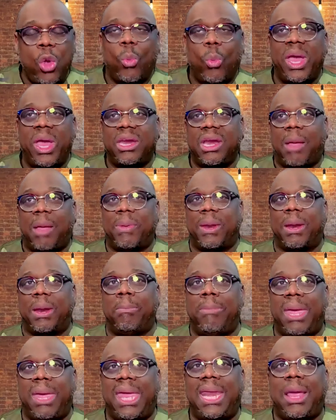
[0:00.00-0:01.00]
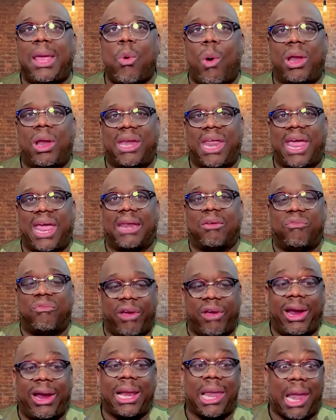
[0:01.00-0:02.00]
We ended up in a meeting one day in a
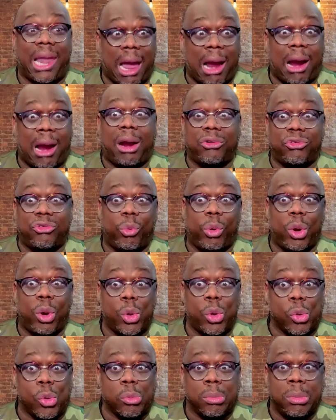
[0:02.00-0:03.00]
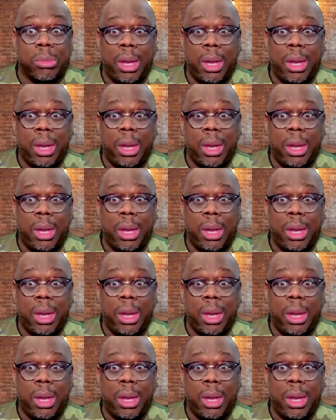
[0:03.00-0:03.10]
very large room